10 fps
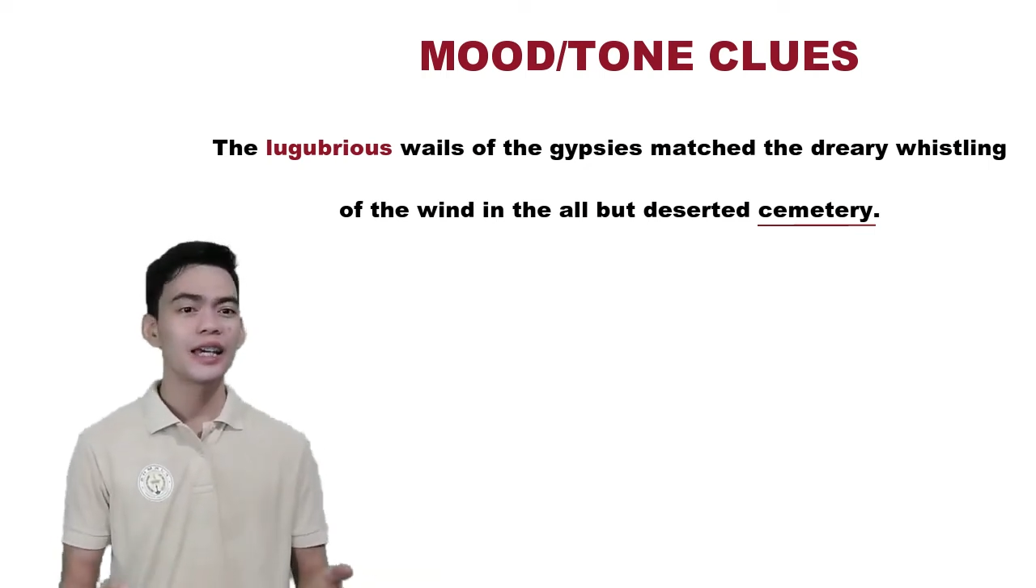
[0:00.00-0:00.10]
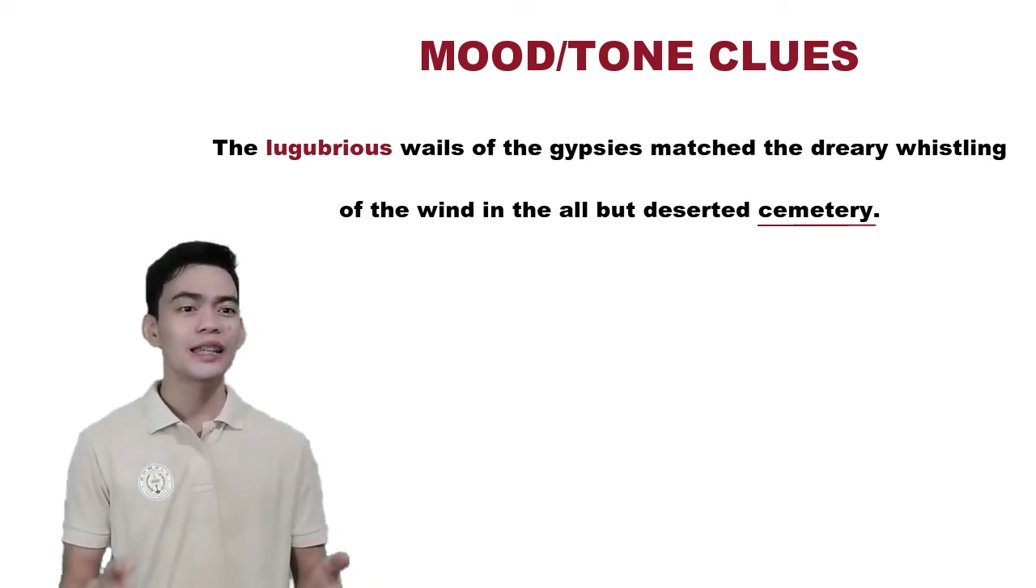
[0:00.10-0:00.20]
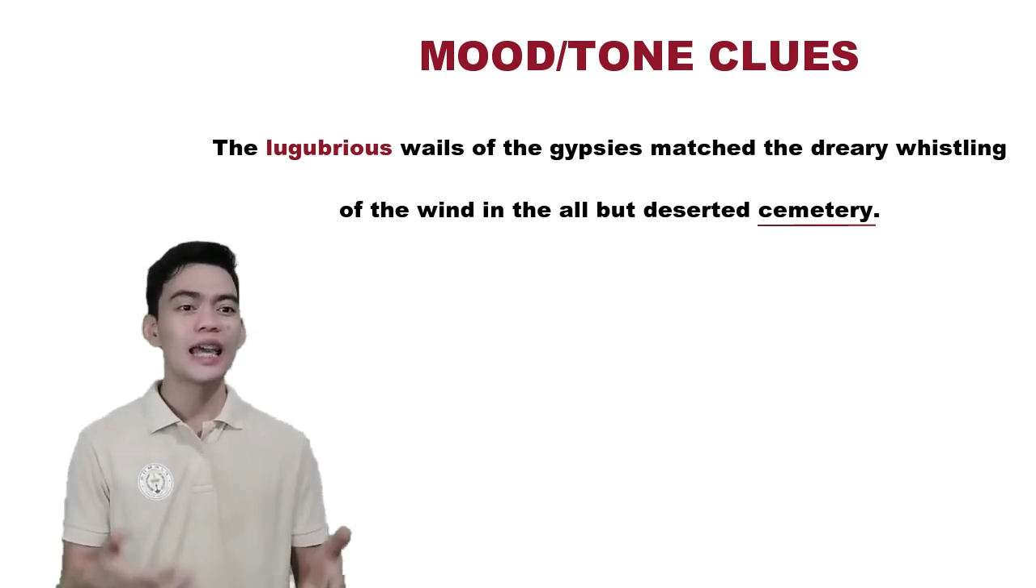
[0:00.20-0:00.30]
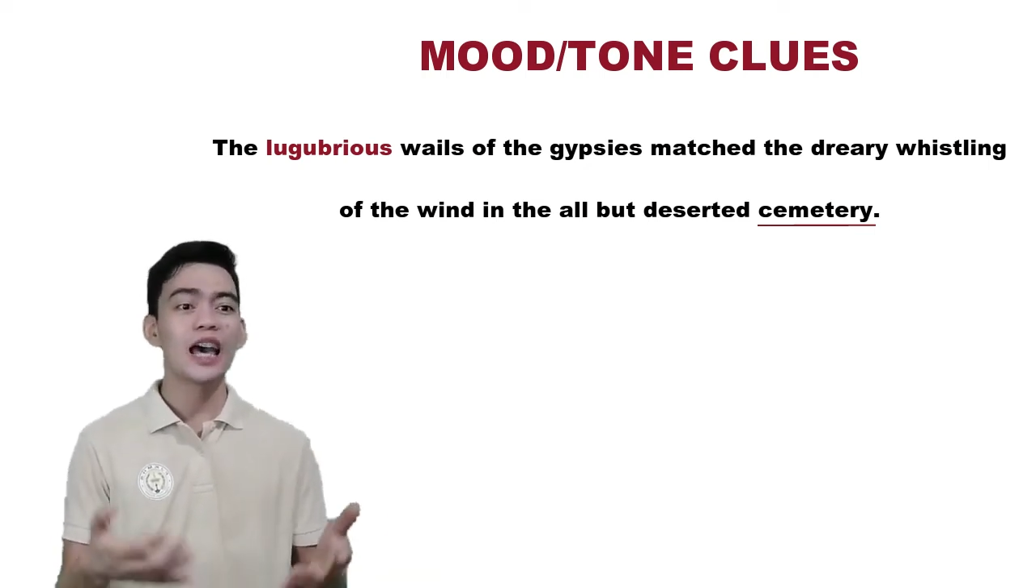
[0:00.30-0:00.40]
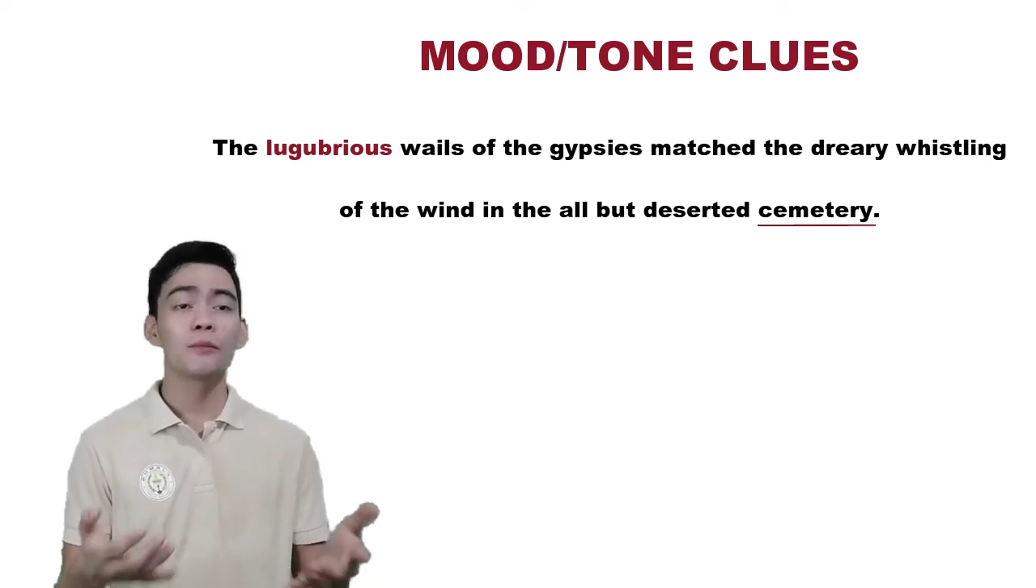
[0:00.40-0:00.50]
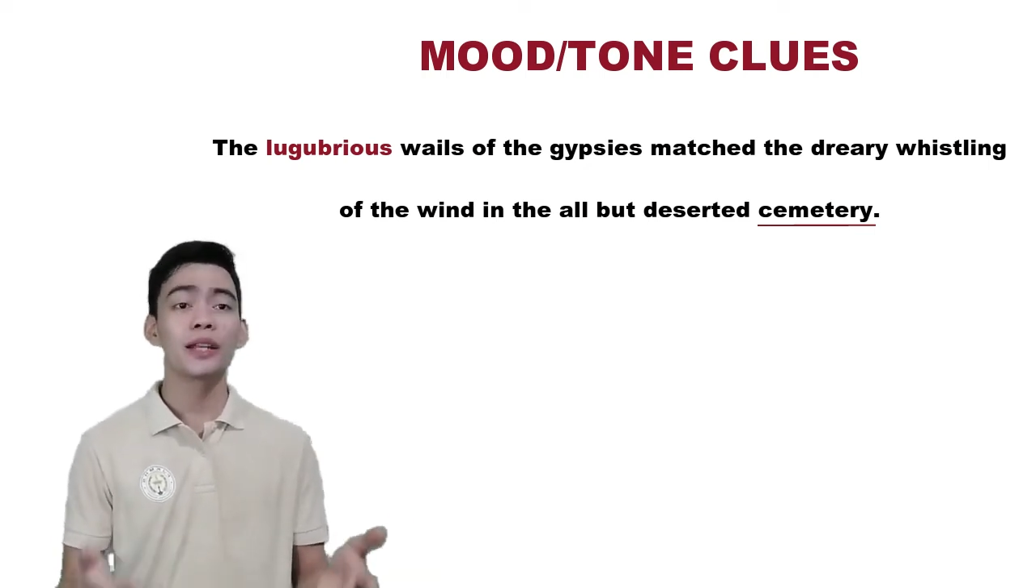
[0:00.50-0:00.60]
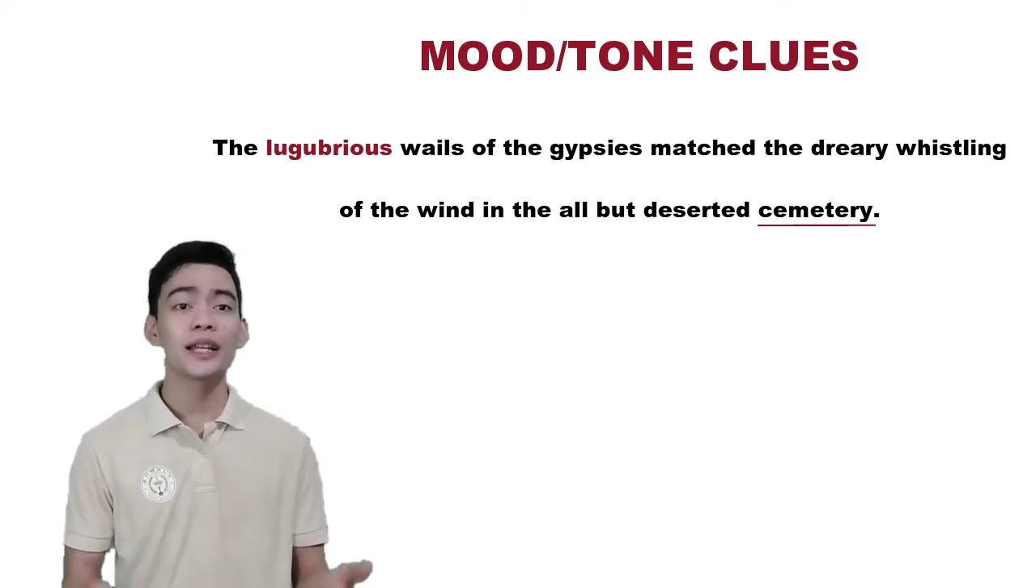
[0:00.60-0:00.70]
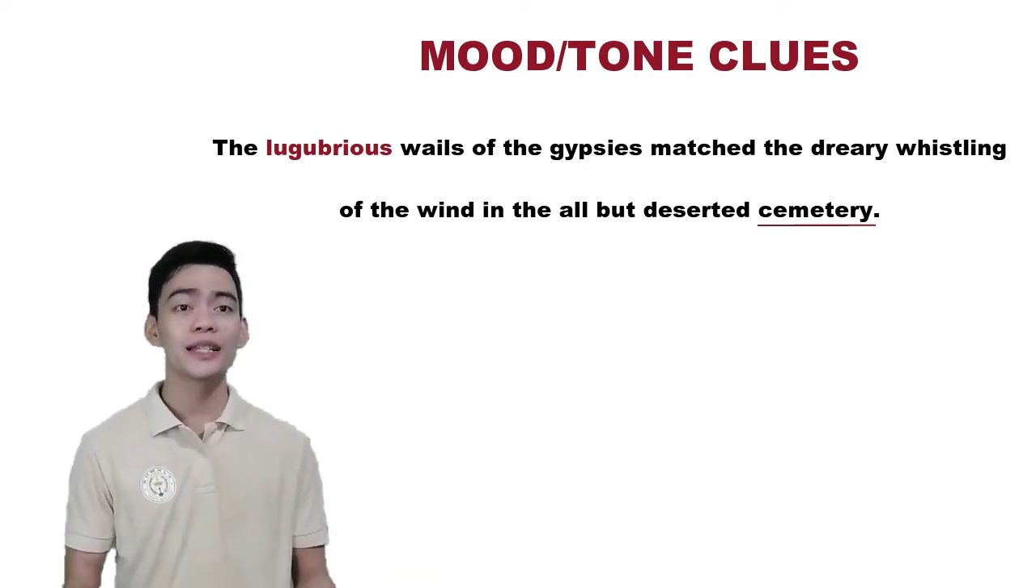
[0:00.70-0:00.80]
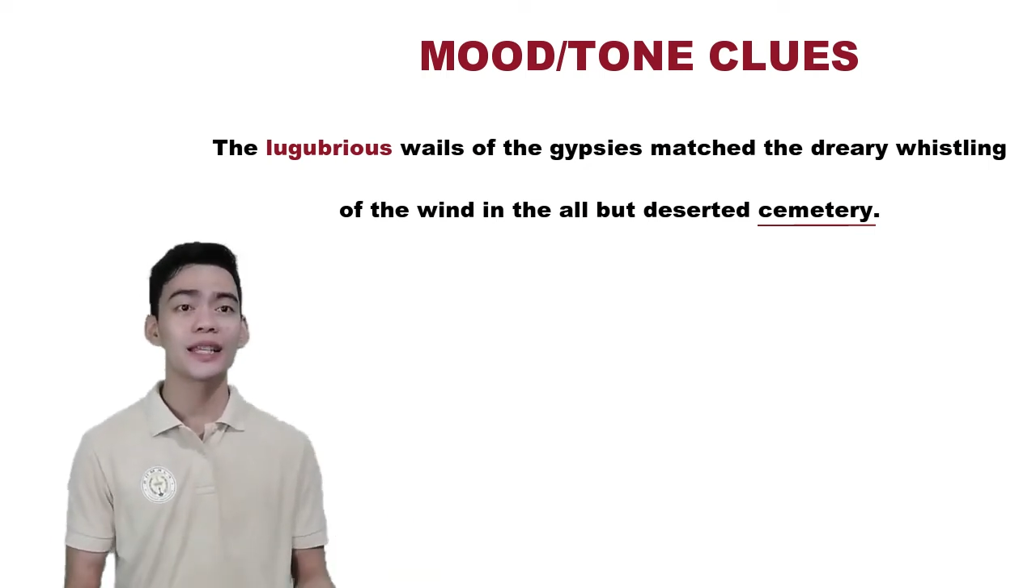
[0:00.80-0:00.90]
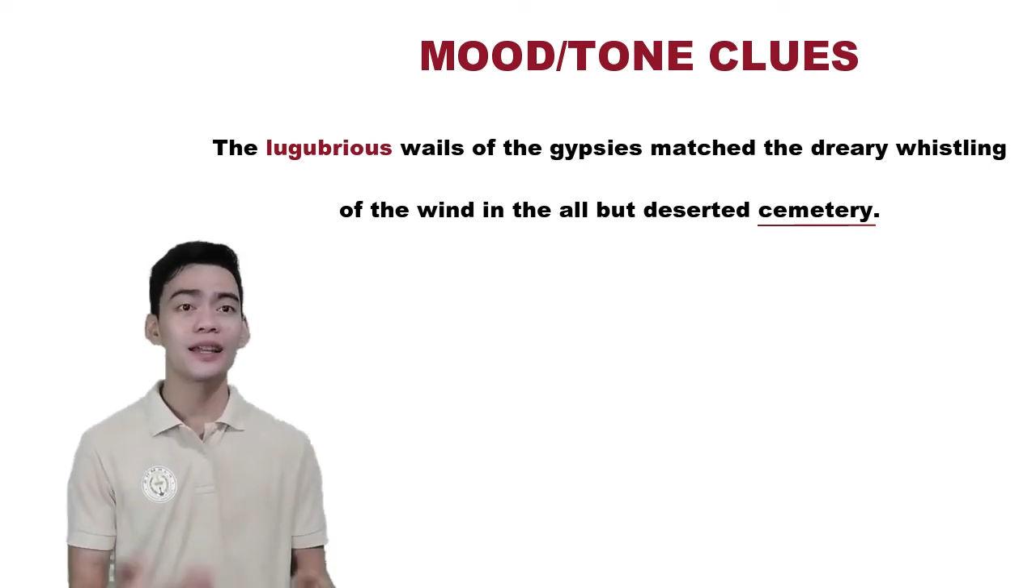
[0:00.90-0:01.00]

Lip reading: It emanates